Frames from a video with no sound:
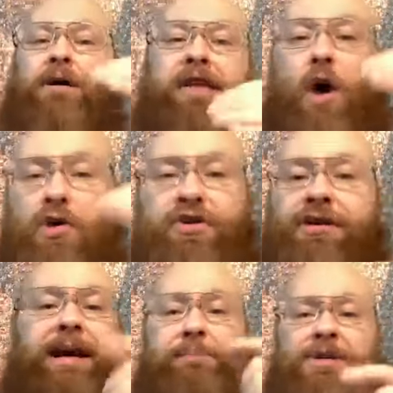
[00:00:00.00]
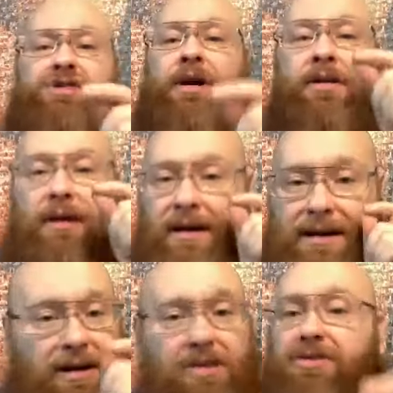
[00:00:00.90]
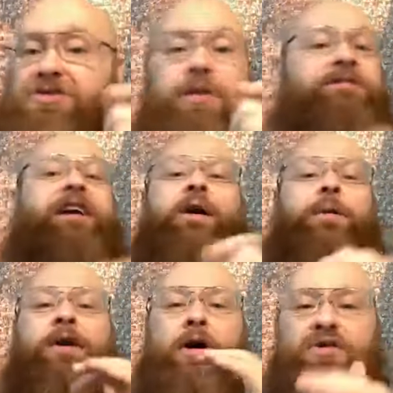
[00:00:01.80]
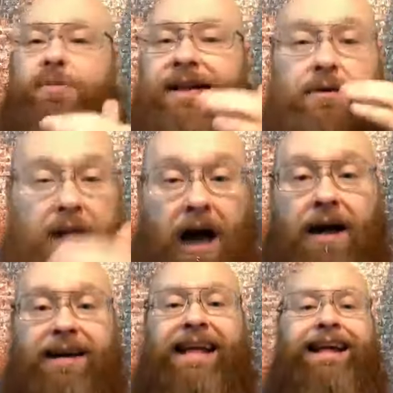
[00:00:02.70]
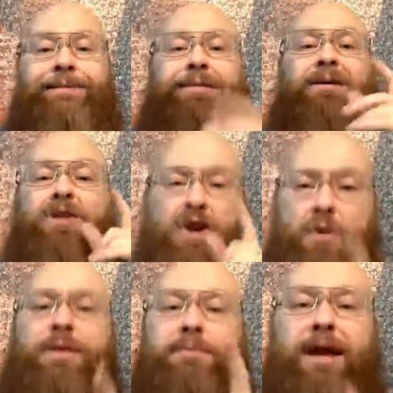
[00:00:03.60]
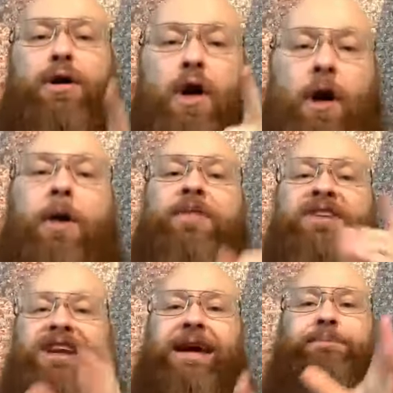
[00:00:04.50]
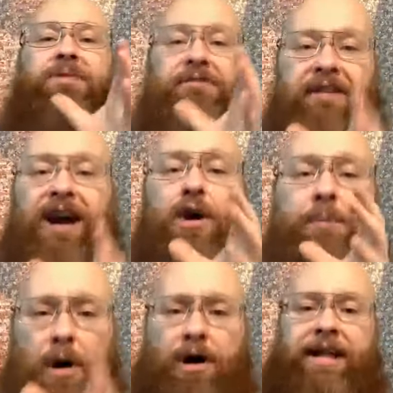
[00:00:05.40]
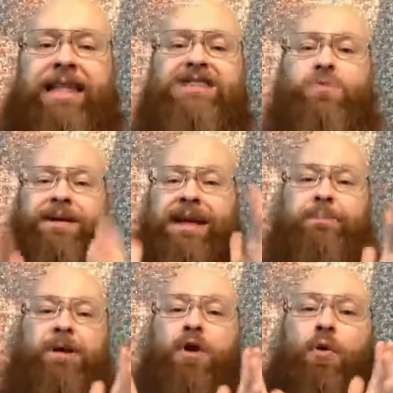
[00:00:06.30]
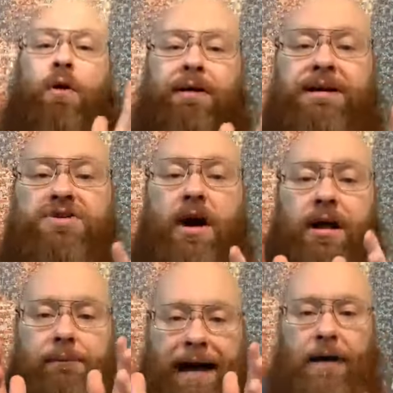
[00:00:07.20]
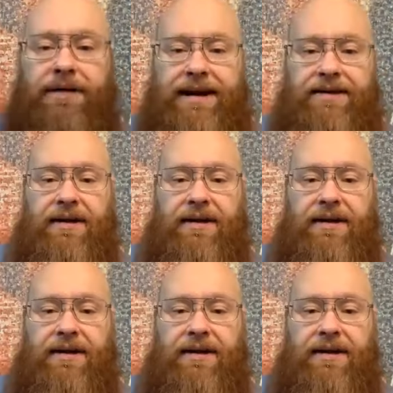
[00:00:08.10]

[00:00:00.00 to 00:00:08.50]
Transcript: altar. He puts it on the. Uh, there's no fire on the altar without God. But you and me are called to keep the fire burning. That's what keeping your oil is all about here